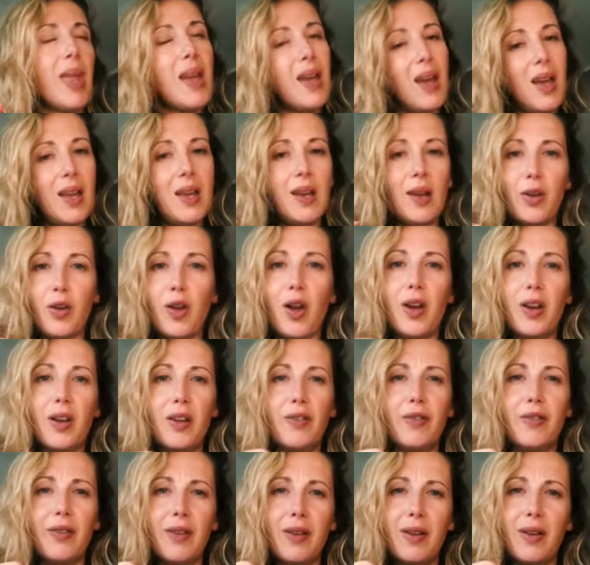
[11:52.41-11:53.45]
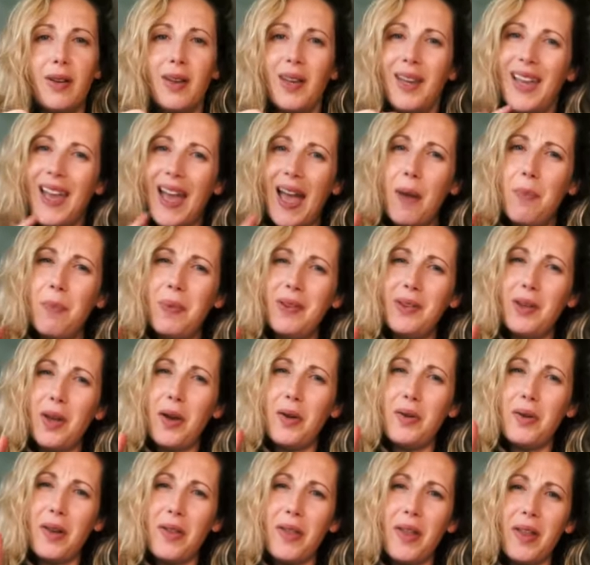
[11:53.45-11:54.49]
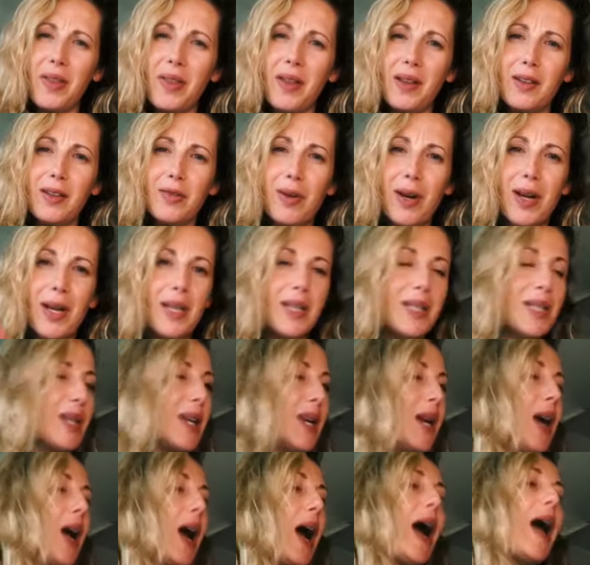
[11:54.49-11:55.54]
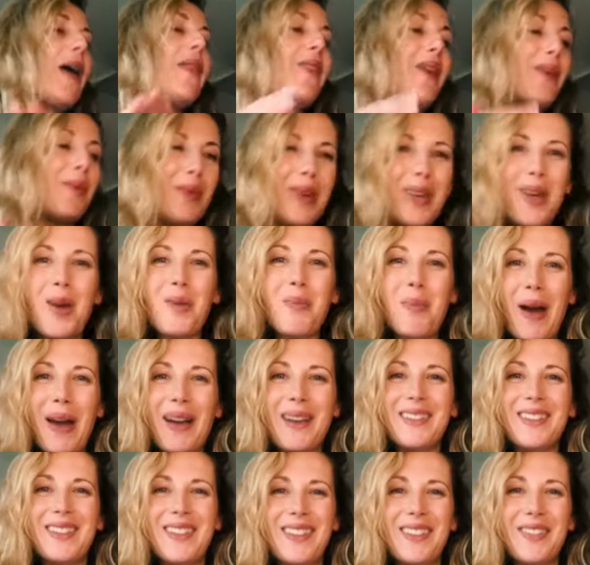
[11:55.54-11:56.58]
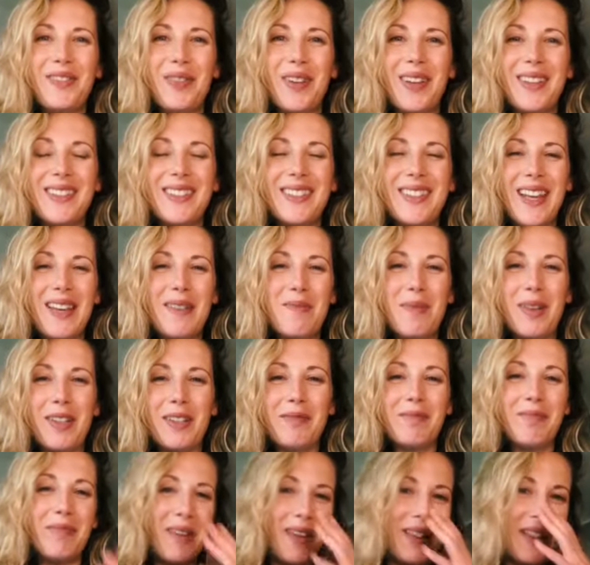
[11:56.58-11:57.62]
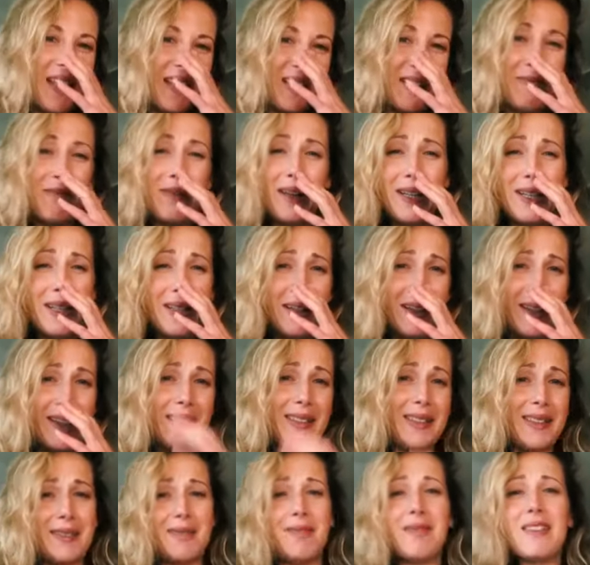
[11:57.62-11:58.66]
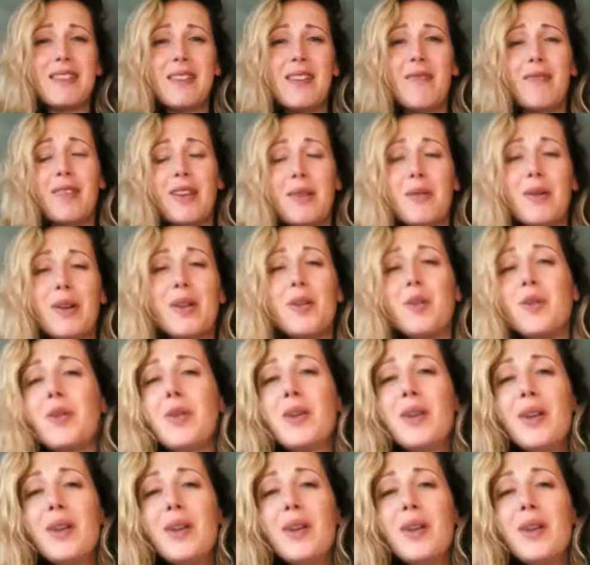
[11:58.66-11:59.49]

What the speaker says: of episode, I think that's right, and then we go back to the first statement, and that's really nice. It's lovely when you're